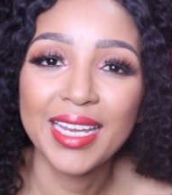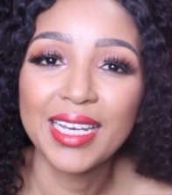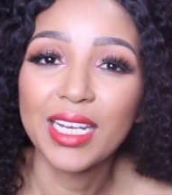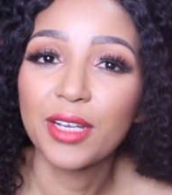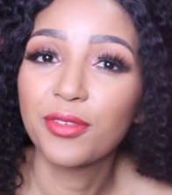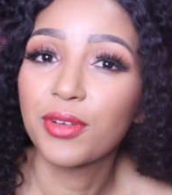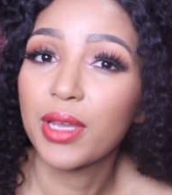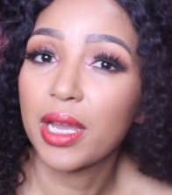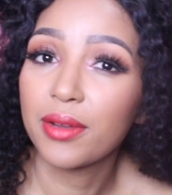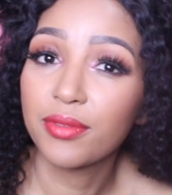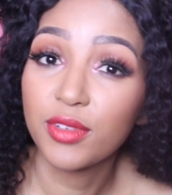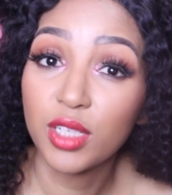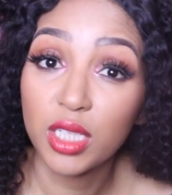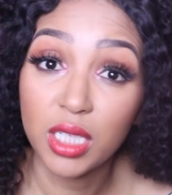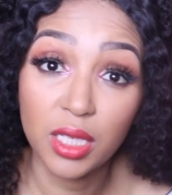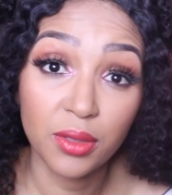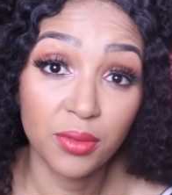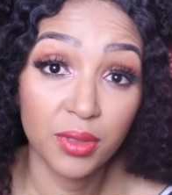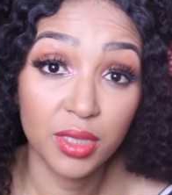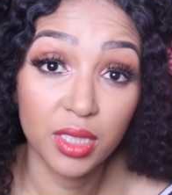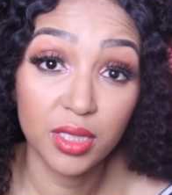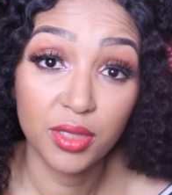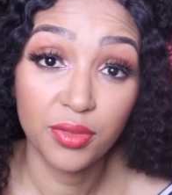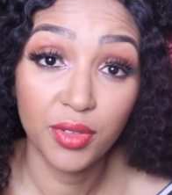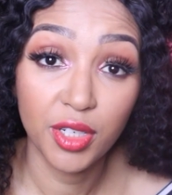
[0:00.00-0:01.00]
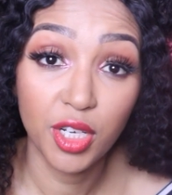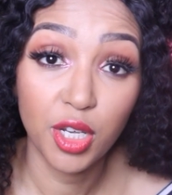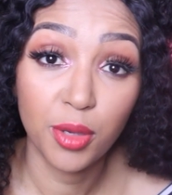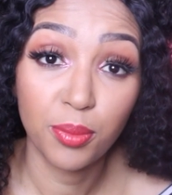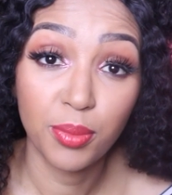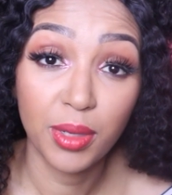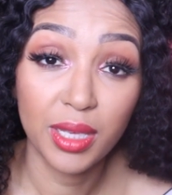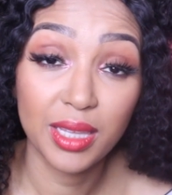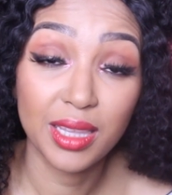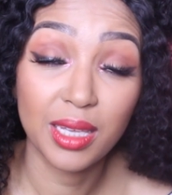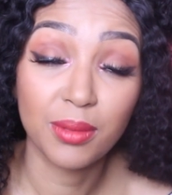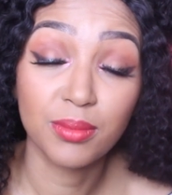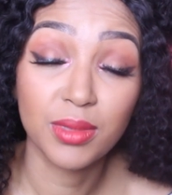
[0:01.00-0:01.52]
Now, if you have not given this video a
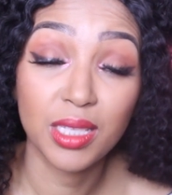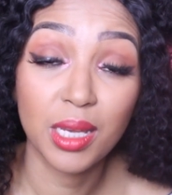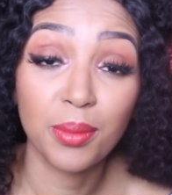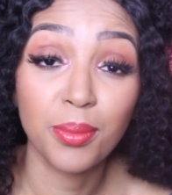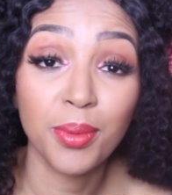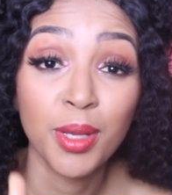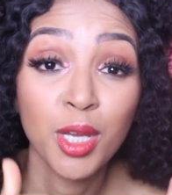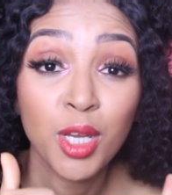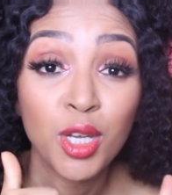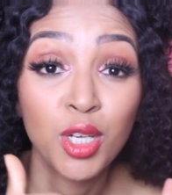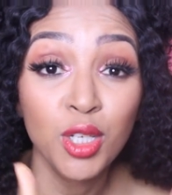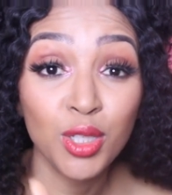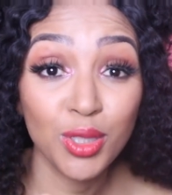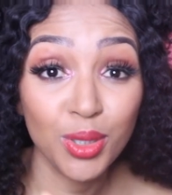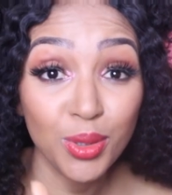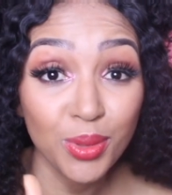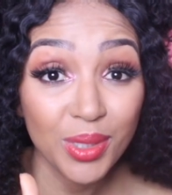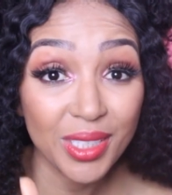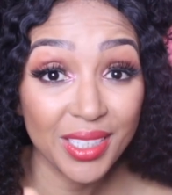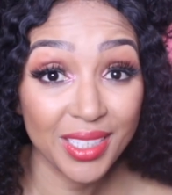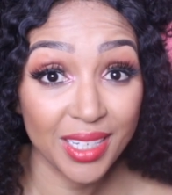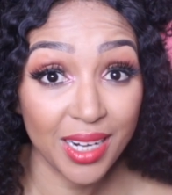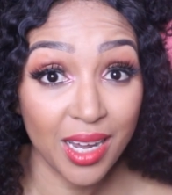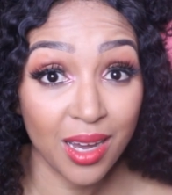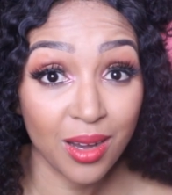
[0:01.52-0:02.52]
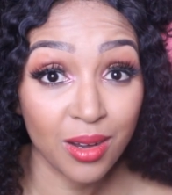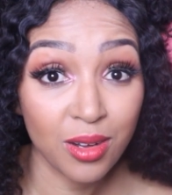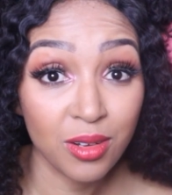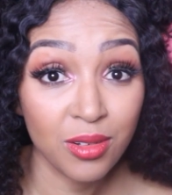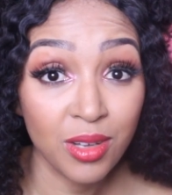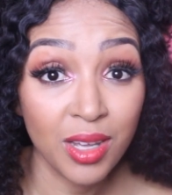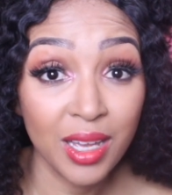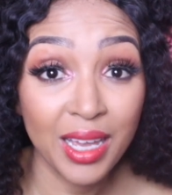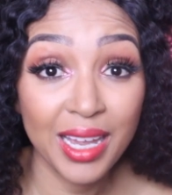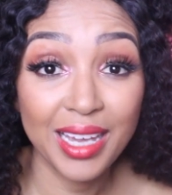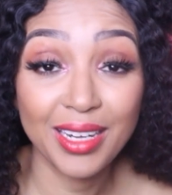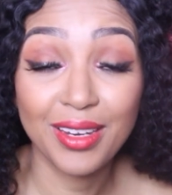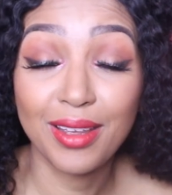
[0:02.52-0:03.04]
big thumbs up, do it now.
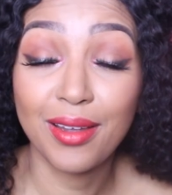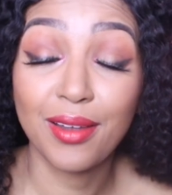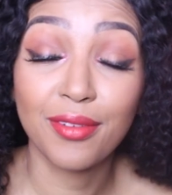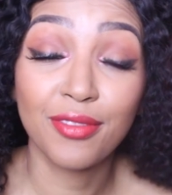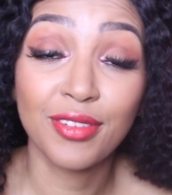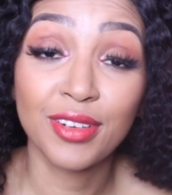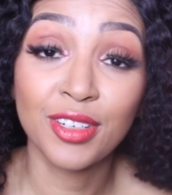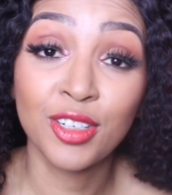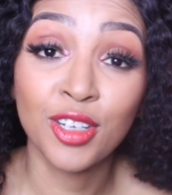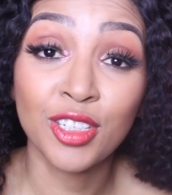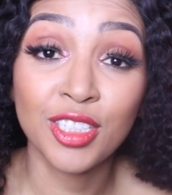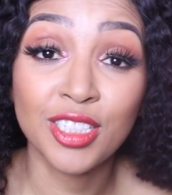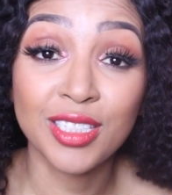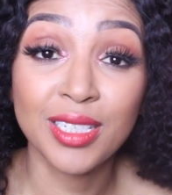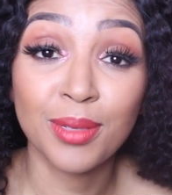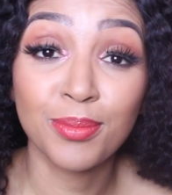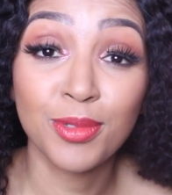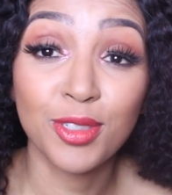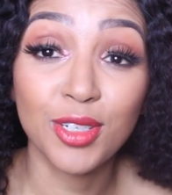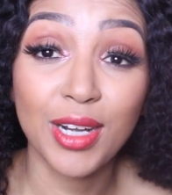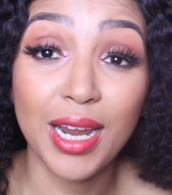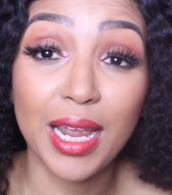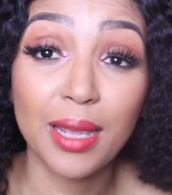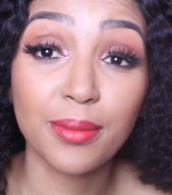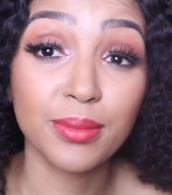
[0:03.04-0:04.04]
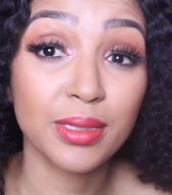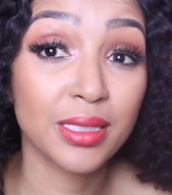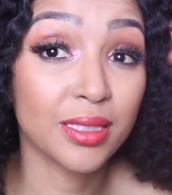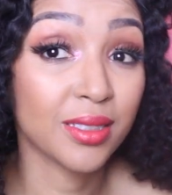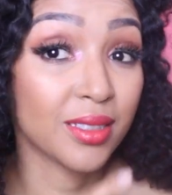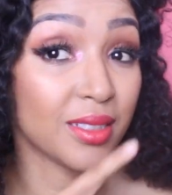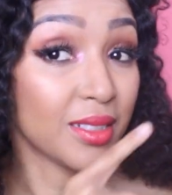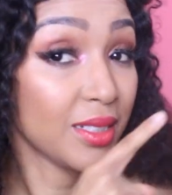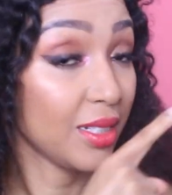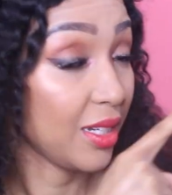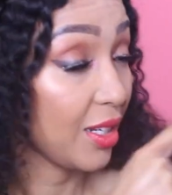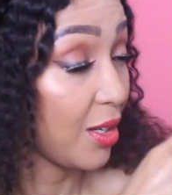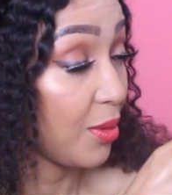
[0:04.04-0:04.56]
And if you have not subscribed,
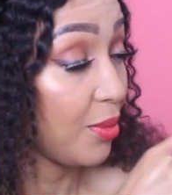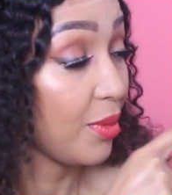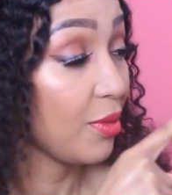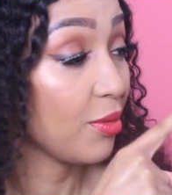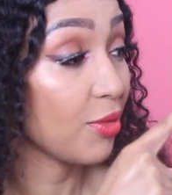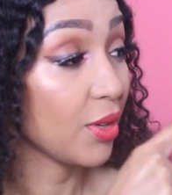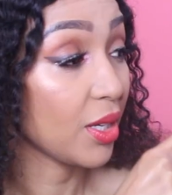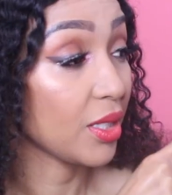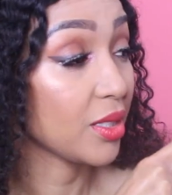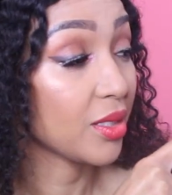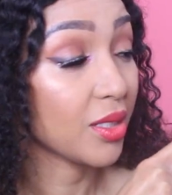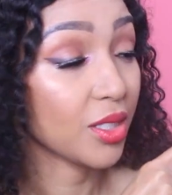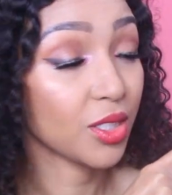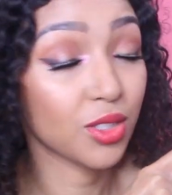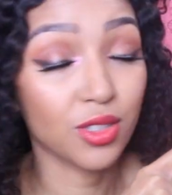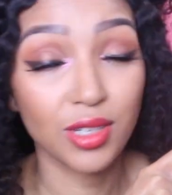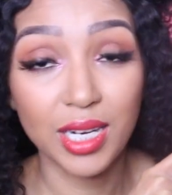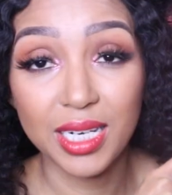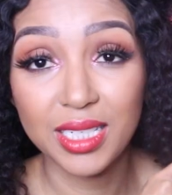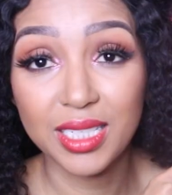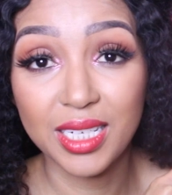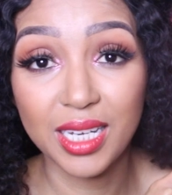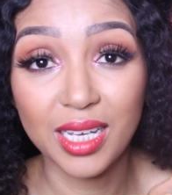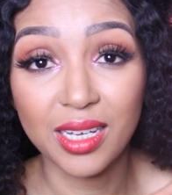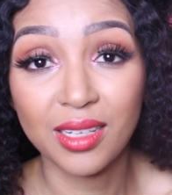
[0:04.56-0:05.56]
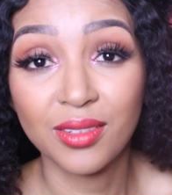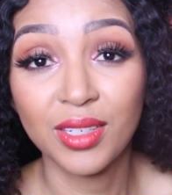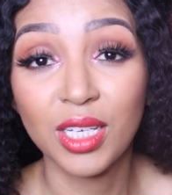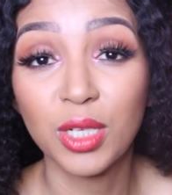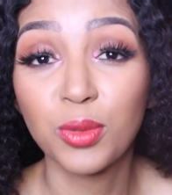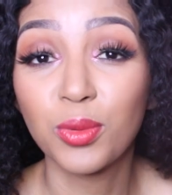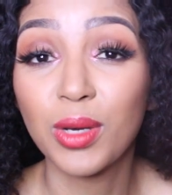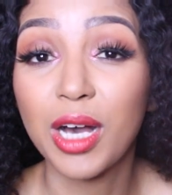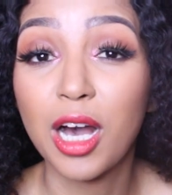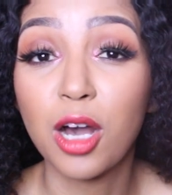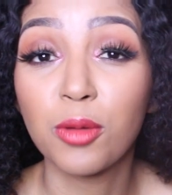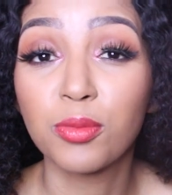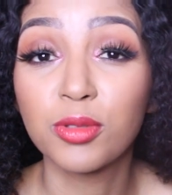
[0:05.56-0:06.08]
click on my face. It's right here.
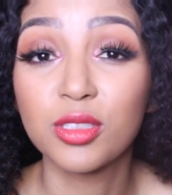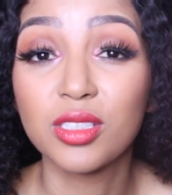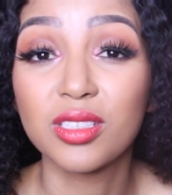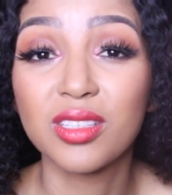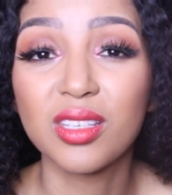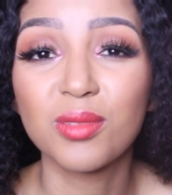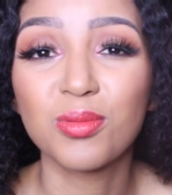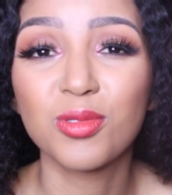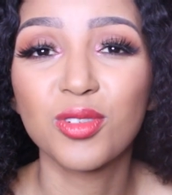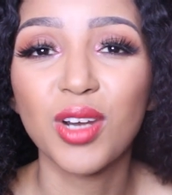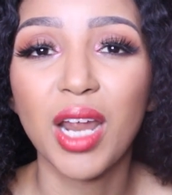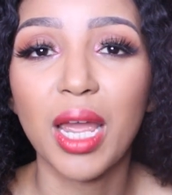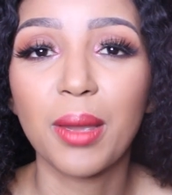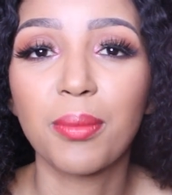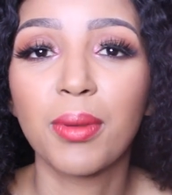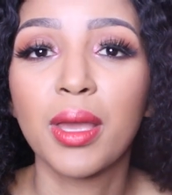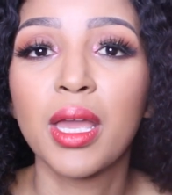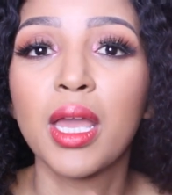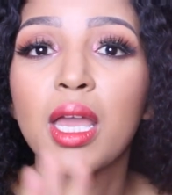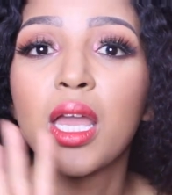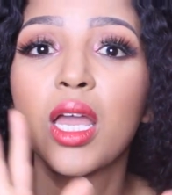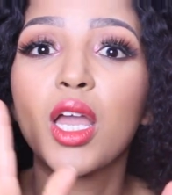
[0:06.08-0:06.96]
It will help you to subscribe.